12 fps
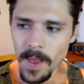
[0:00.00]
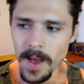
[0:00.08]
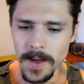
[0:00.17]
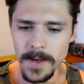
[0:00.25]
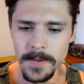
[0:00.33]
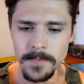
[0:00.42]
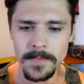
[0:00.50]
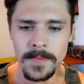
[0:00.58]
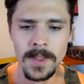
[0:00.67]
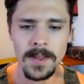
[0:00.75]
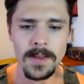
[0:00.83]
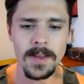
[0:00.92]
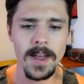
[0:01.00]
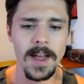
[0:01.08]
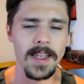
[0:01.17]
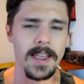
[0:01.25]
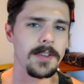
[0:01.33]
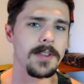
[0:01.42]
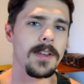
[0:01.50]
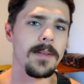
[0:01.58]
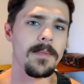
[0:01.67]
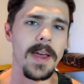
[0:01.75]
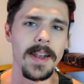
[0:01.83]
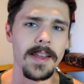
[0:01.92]
I guess, the
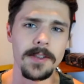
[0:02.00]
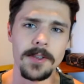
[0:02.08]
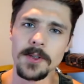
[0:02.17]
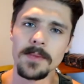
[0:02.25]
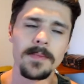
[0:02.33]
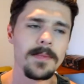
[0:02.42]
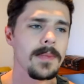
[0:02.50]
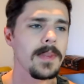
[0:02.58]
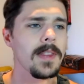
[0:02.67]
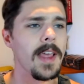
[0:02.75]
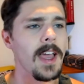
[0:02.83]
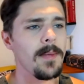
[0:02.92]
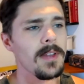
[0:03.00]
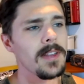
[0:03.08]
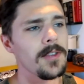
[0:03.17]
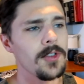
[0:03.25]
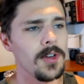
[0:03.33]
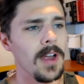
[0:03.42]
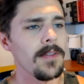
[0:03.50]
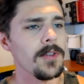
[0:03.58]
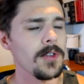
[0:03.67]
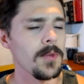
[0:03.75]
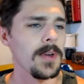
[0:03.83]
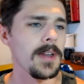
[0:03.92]
medics, the ambulance
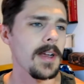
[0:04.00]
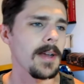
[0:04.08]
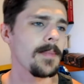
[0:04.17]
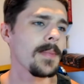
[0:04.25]
drivers and whatnot.